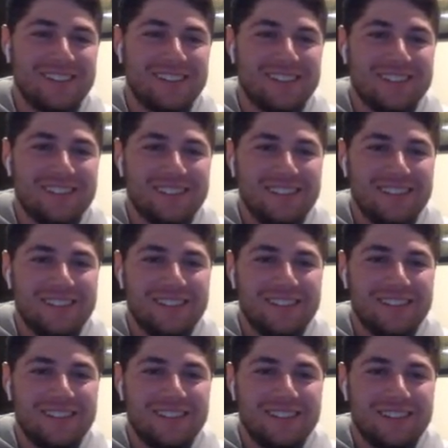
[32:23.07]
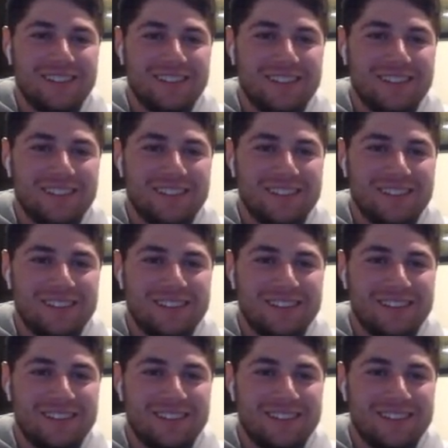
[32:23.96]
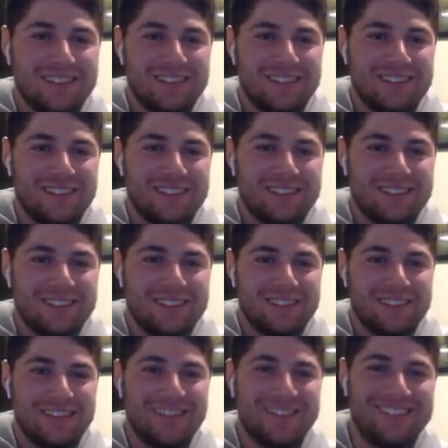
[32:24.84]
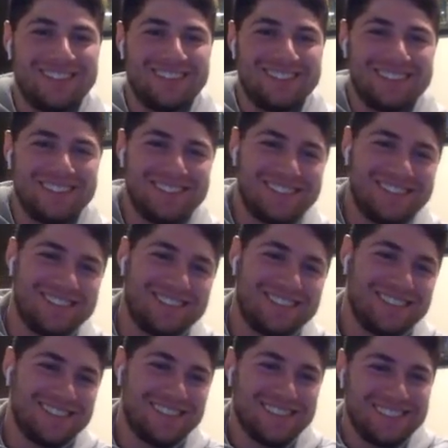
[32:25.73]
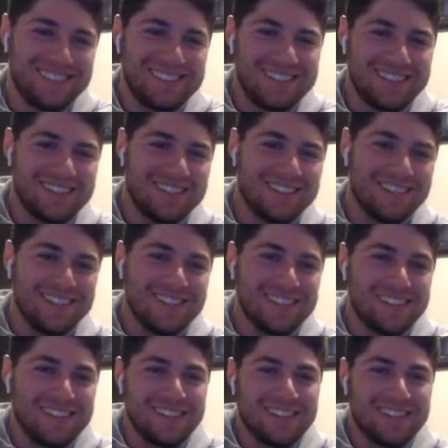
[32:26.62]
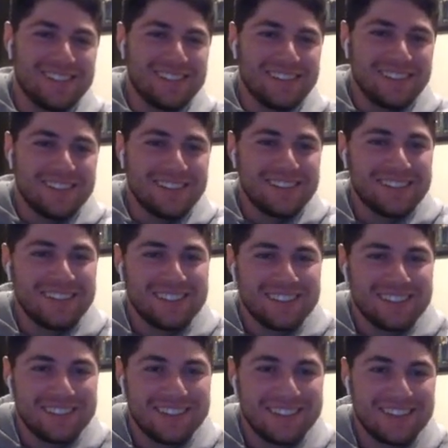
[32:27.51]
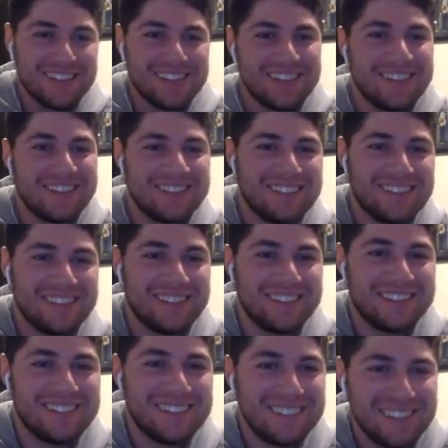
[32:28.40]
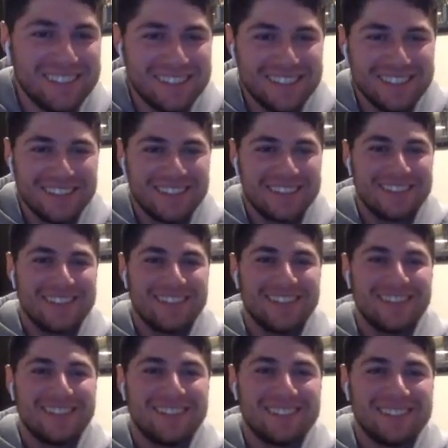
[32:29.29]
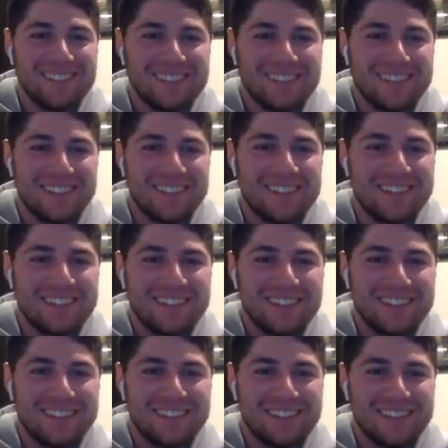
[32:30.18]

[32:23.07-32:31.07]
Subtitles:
The person shown says nothing.